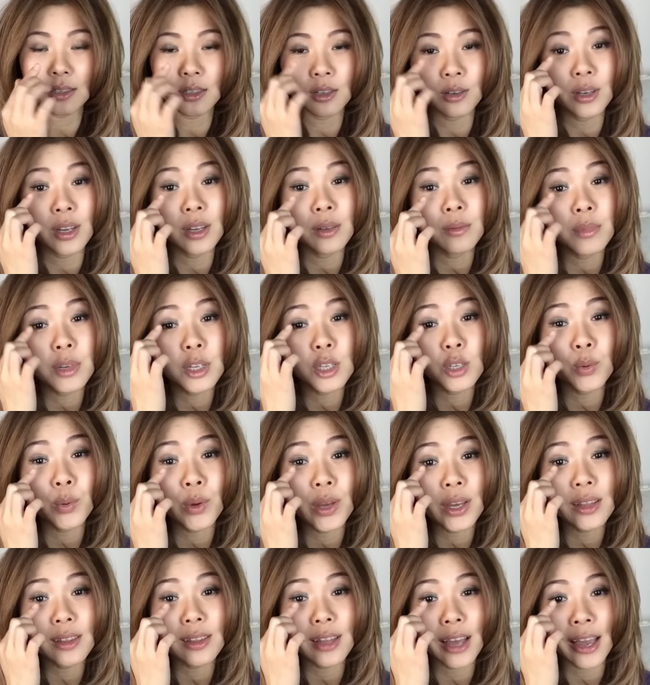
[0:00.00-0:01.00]
So in
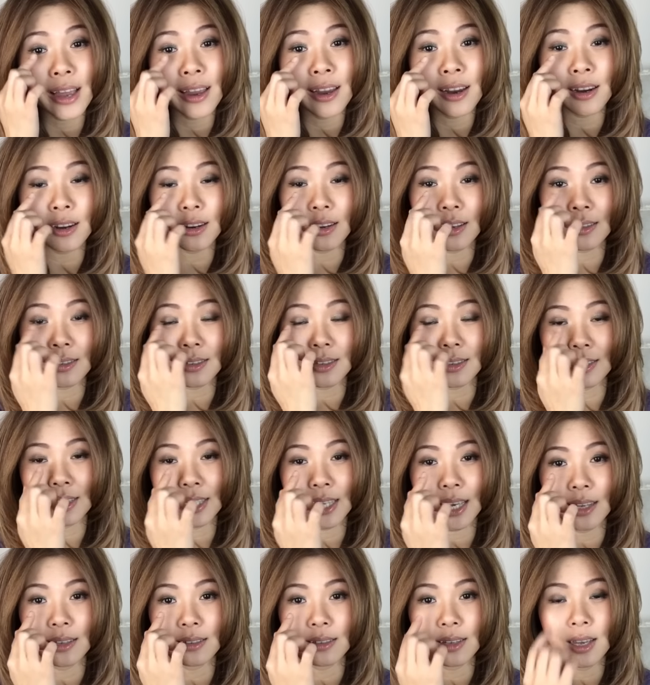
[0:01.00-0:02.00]
between the hair is the
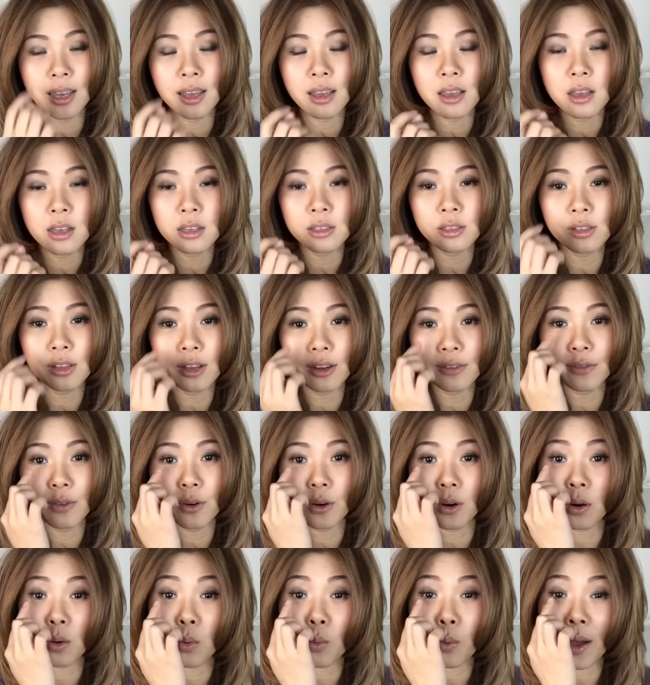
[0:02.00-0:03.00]
skin, so
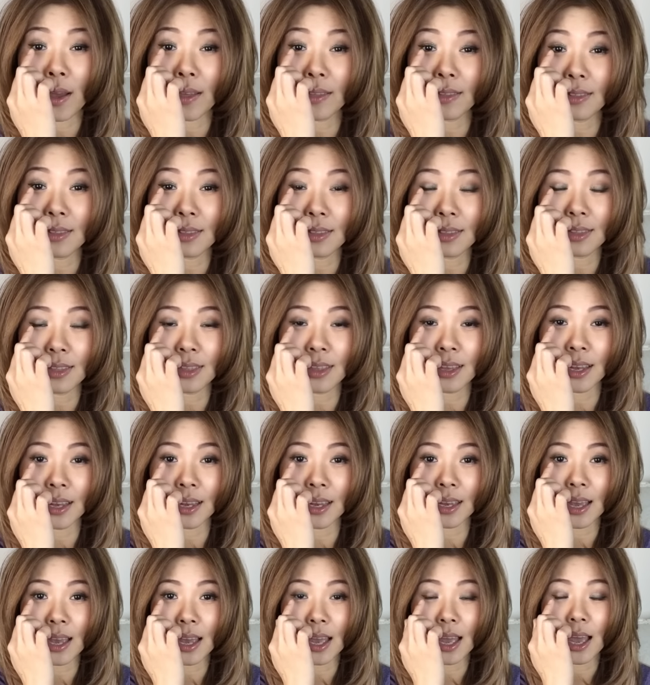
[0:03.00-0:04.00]
therefore when
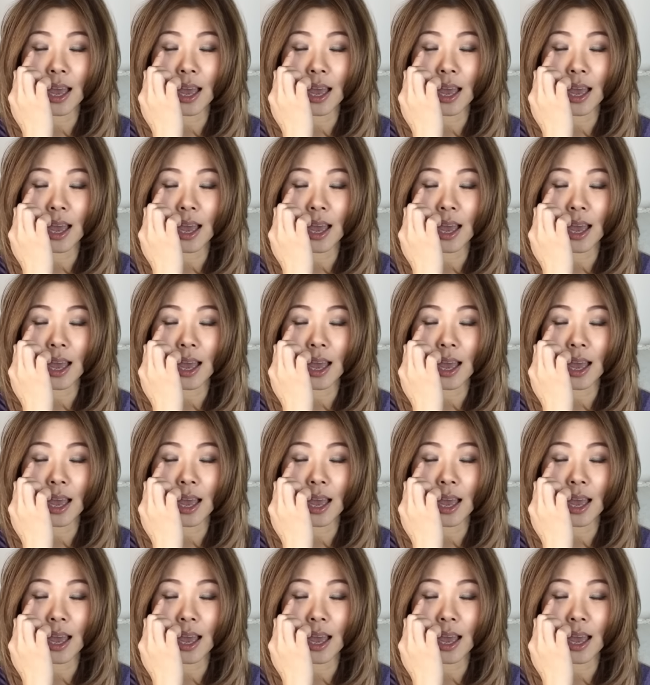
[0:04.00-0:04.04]
the